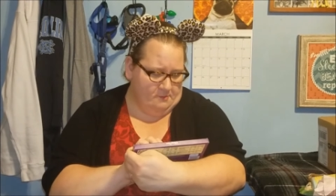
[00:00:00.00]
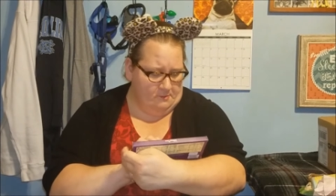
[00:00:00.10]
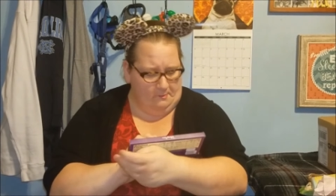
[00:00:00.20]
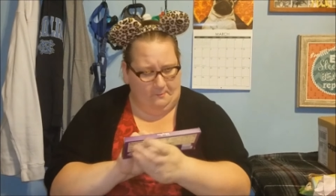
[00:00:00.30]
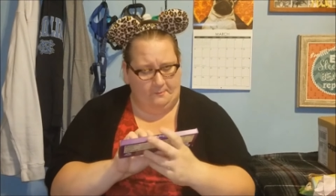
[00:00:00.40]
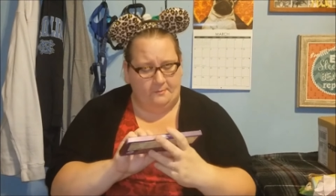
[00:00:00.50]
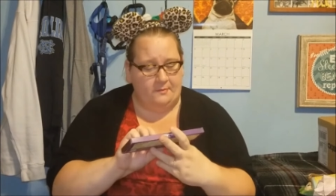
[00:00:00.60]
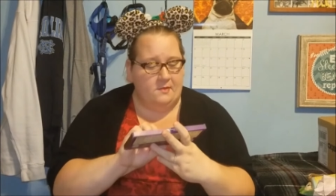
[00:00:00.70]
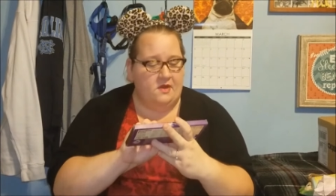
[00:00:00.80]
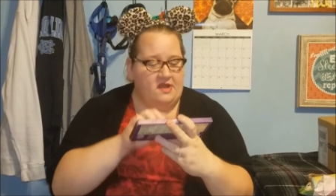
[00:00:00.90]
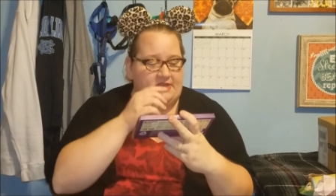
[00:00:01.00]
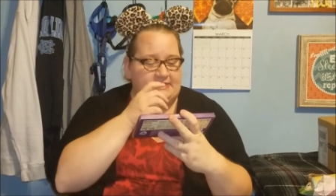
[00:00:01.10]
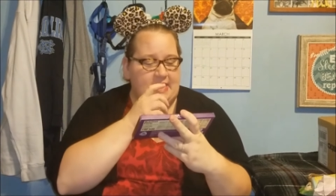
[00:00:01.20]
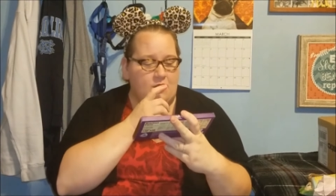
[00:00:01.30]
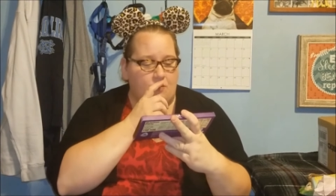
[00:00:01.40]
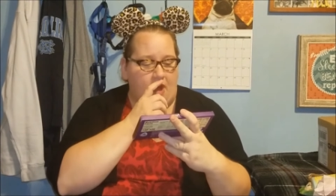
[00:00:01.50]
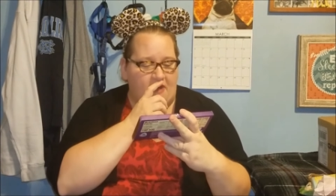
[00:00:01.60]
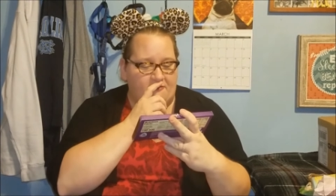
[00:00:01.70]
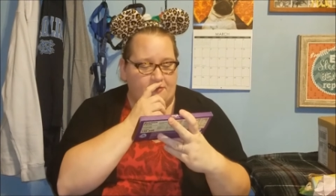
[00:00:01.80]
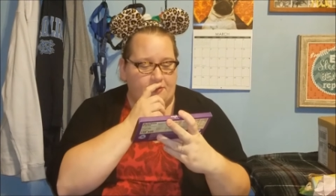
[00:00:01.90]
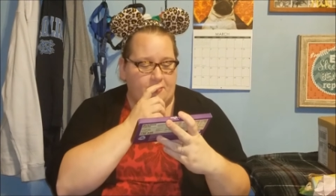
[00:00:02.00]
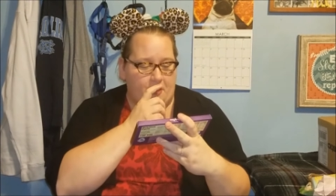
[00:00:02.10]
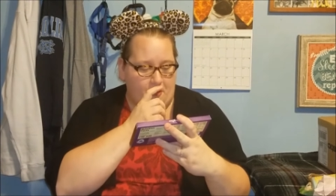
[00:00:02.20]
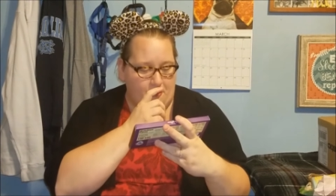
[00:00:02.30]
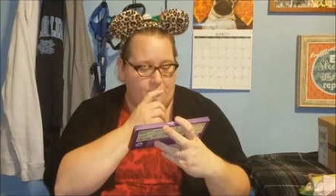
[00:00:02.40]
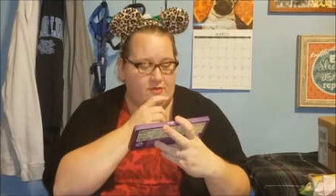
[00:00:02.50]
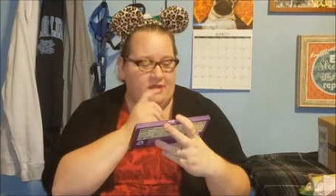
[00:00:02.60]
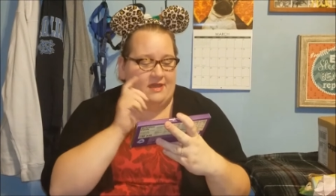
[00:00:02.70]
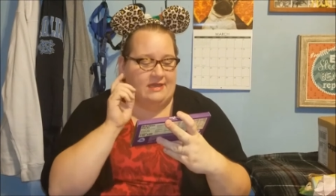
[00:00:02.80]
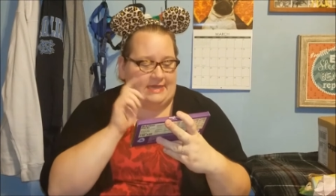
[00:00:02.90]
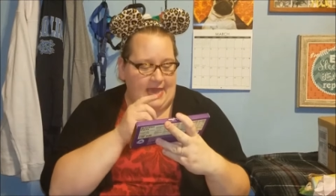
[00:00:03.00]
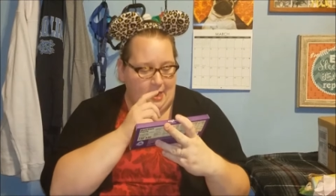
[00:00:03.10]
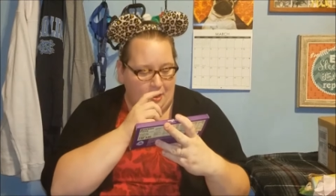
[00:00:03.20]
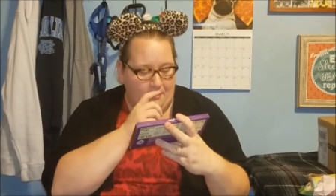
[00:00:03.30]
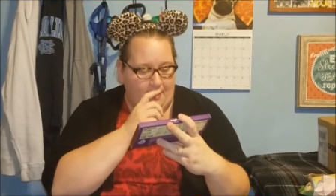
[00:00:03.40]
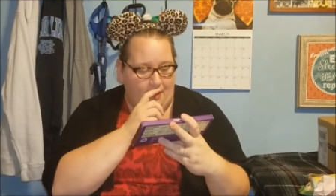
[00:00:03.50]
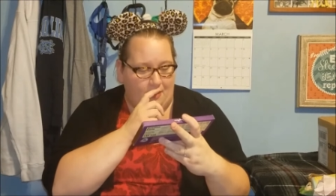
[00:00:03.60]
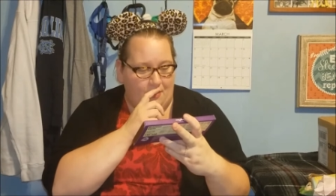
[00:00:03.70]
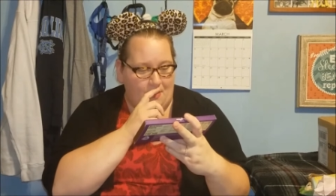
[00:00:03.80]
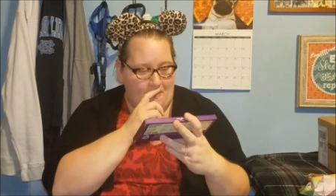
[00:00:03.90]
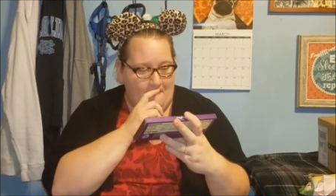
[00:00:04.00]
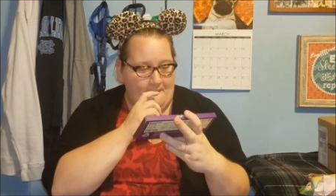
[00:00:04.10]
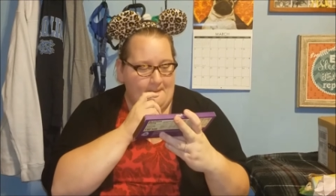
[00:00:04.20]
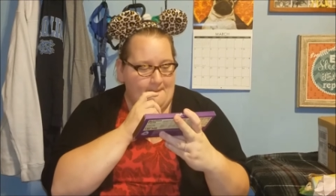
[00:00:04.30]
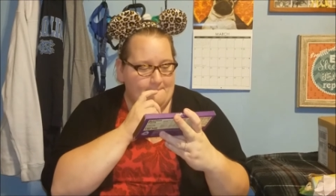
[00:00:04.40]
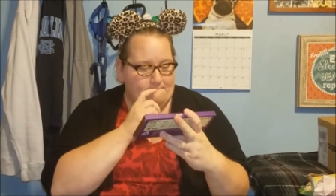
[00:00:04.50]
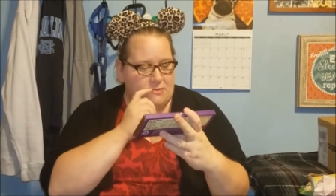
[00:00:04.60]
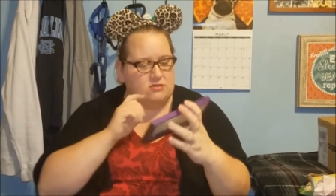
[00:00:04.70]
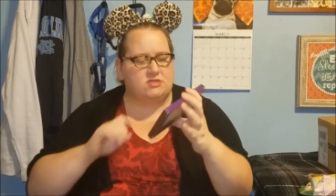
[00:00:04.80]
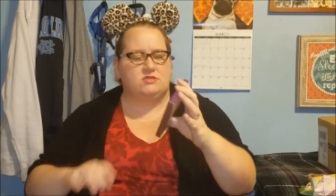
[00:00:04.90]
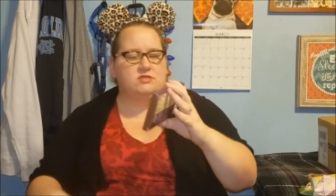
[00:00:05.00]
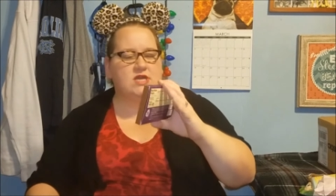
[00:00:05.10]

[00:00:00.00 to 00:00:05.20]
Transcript: hmm, is a waffle cone caramel milk